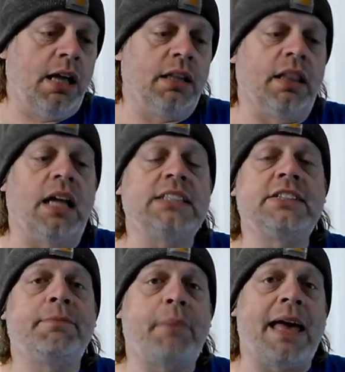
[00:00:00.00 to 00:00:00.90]
Lots
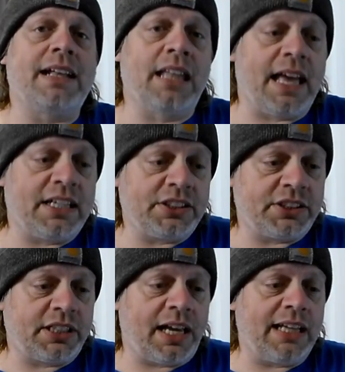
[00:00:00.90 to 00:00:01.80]
of backlash,
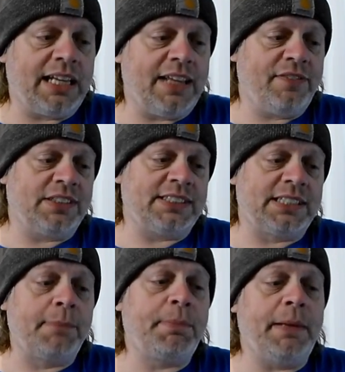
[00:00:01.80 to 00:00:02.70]
and even
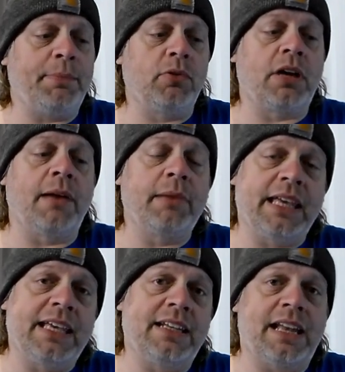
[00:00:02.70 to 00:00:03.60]
some people coming
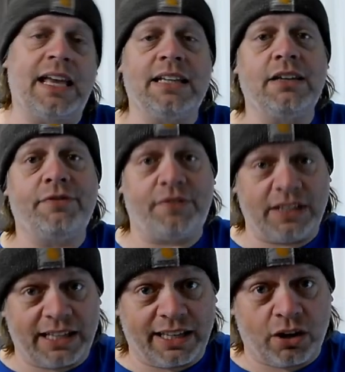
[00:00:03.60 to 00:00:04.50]
in and
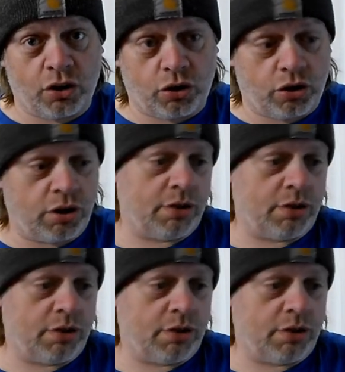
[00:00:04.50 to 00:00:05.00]
defending her.